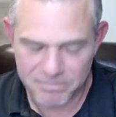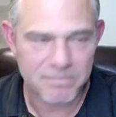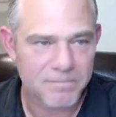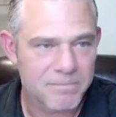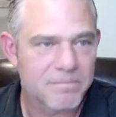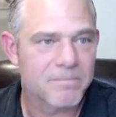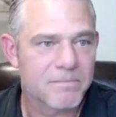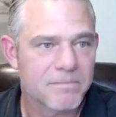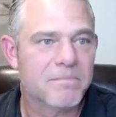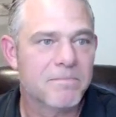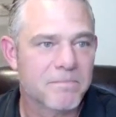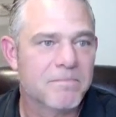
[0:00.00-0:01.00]

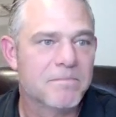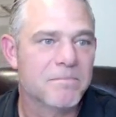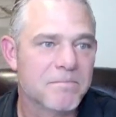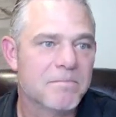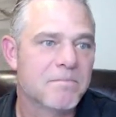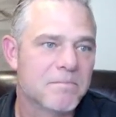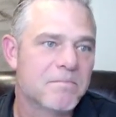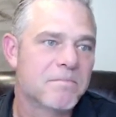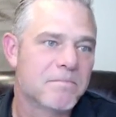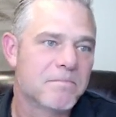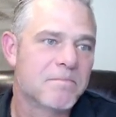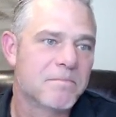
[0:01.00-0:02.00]

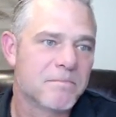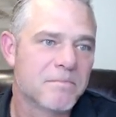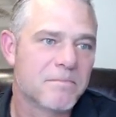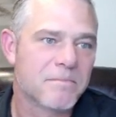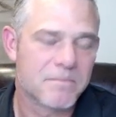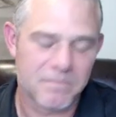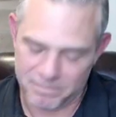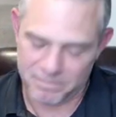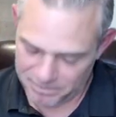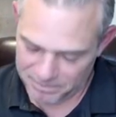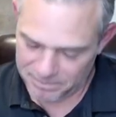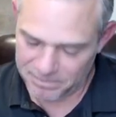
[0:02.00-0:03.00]

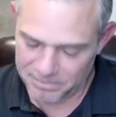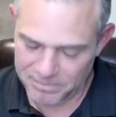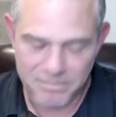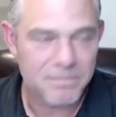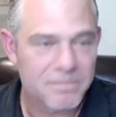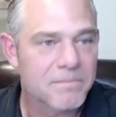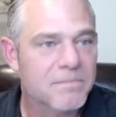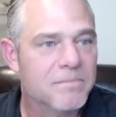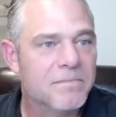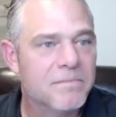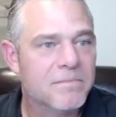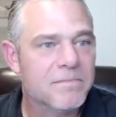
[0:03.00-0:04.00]

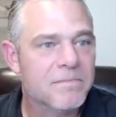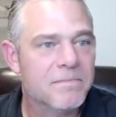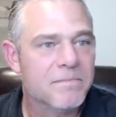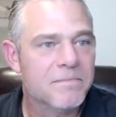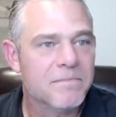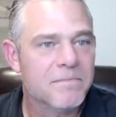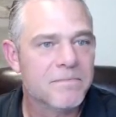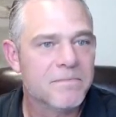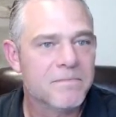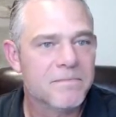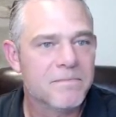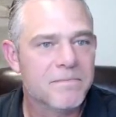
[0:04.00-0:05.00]

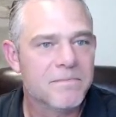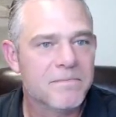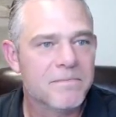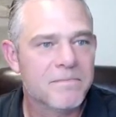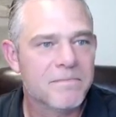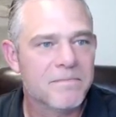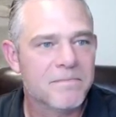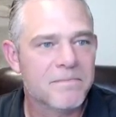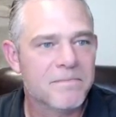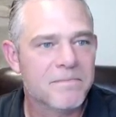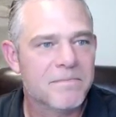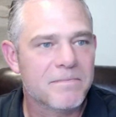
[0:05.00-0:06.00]

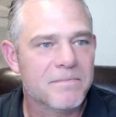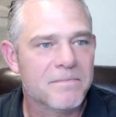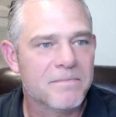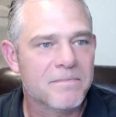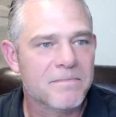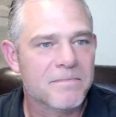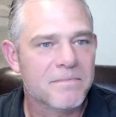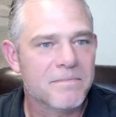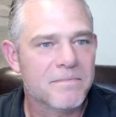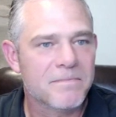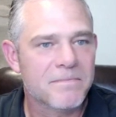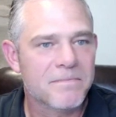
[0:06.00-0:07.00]

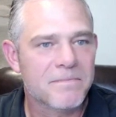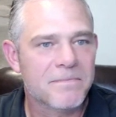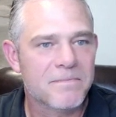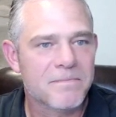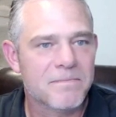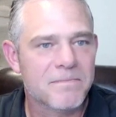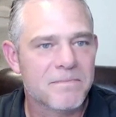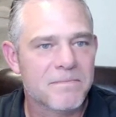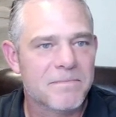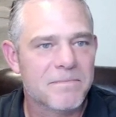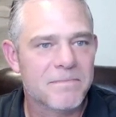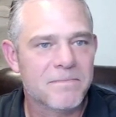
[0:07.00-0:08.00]
This person isn't speaking.